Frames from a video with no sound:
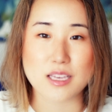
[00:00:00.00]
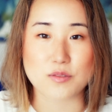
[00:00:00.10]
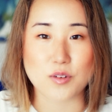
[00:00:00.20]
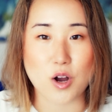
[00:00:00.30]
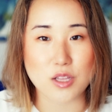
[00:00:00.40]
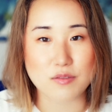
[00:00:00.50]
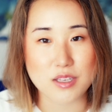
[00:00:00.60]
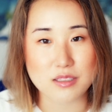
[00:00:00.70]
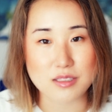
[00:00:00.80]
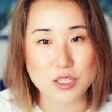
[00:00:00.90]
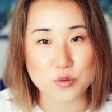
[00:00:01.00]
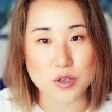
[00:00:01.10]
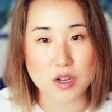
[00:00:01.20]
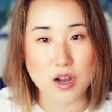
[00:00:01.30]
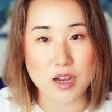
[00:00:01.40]
If all of these things
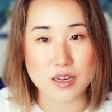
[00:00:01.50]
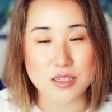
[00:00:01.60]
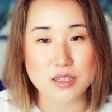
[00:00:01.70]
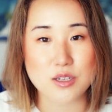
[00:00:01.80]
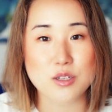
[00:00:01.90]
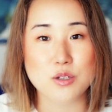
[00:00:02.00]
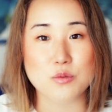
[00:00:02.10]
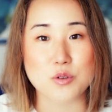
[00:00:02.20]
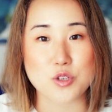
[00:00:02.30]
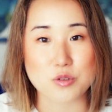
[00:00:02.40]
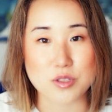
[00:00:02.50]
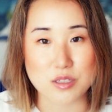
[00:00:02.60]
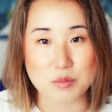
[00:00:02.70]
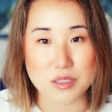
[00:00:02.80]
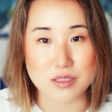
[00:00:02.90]
were gone, would you
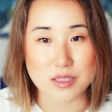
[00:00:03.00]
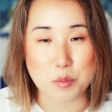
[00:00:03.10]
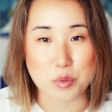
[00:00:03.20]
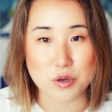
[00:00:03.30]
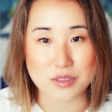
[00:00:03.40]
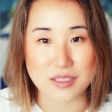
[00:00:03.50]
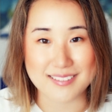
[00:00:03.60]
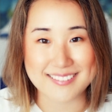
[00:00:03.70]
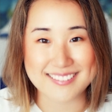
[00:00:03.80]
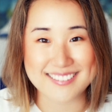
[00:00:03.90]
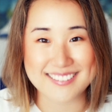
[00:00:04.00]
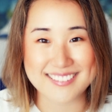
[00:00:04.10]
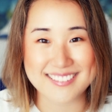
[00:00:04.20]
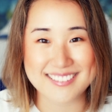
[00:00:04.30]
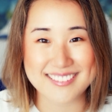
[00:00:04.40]
still be the same person?
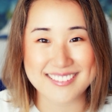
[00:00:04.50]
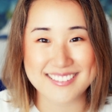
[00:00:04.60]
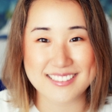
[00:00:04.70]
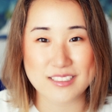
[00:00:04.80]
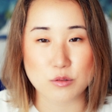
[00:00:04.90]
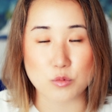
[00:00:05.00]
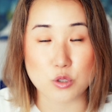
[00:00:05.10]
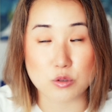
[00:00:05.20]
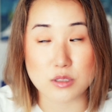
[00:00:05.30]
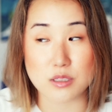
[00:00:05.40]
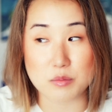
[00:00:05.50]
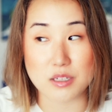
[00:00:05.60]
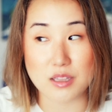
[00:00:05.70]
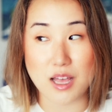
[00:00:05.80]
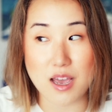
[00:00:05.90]
Would you still be
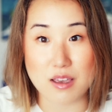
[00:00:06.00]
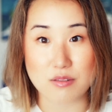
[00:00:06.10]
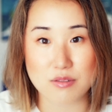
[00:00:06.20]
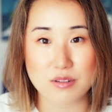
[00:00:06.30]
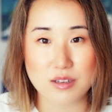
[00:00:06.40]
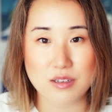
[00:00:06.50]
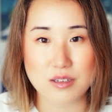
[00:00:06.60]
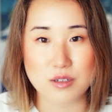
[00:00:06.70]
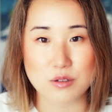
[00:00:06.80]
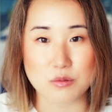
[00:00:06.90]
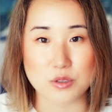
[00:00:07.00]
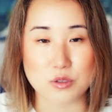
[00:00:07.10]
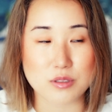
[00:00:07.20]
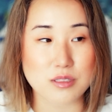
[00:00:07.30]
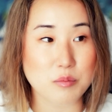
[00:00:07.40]
alive? Would
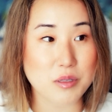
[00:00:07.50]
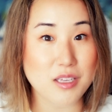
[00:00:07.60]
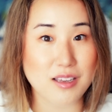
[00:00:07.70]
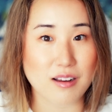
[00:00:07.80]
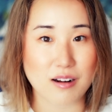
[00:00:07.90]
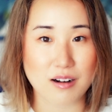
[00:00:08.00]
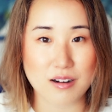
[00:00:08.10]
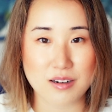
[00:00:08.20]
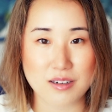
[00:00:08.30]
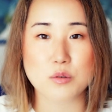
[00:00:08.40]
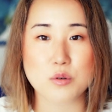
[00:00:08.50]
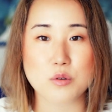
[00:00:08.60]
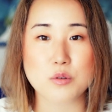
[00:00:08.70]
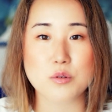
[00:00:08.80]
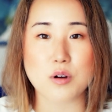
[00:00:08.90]
you still be here?
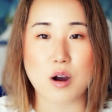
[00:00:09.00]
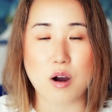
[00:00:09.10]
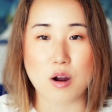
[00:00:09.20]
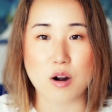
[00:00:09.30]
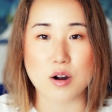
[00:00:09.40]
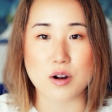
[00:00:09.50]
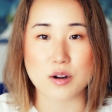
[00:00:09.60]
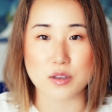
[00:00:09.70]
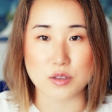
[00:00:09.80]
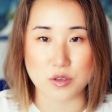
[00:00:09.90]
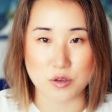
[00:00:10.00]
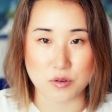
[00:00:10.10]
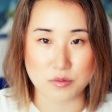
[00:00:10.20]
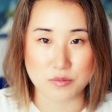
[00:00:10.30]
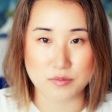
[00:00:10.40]
Who are you?